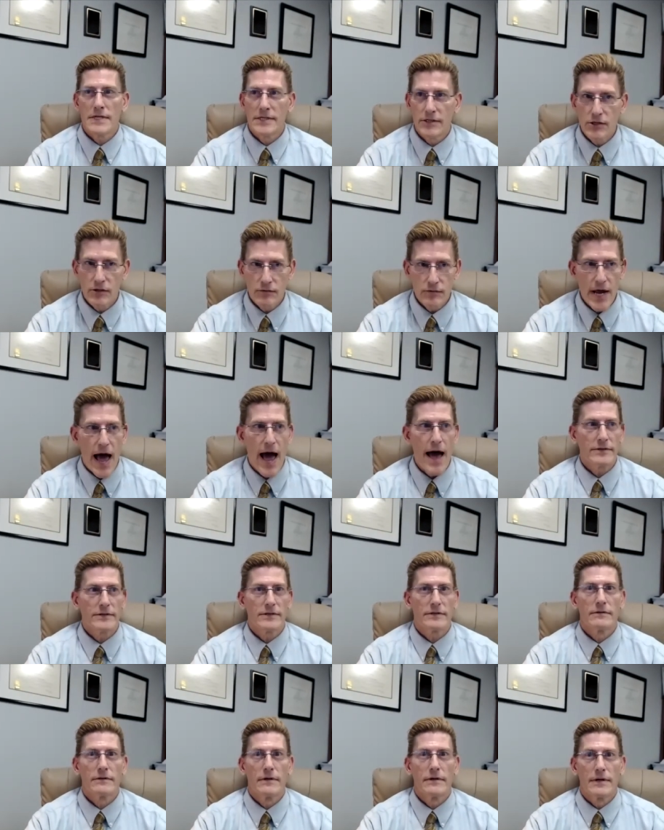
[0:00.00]
do not
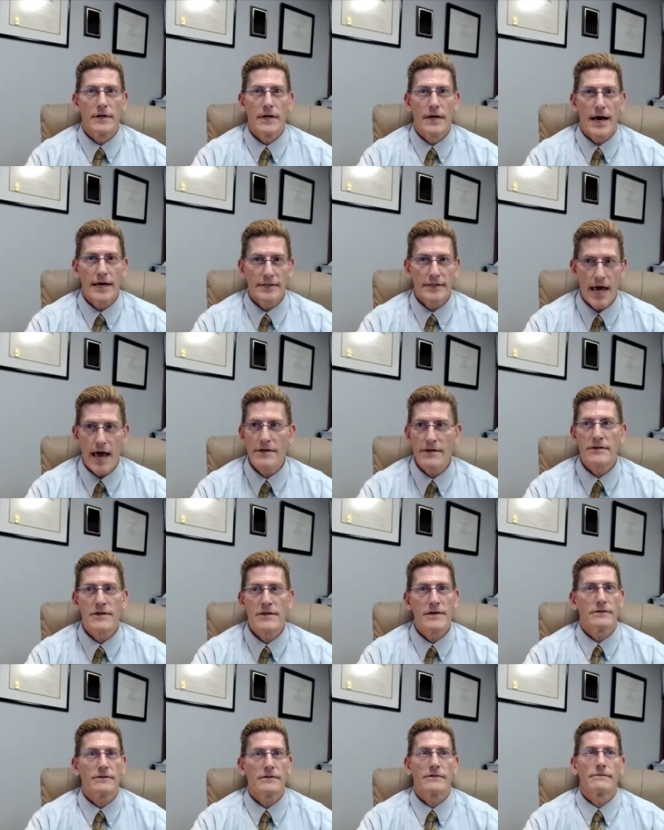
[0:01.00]
attend
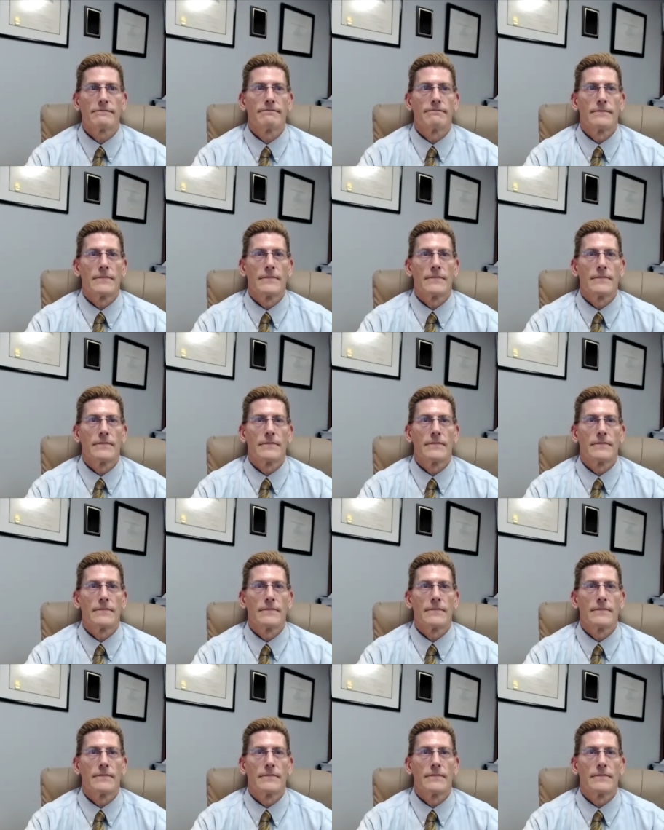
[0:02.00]
this.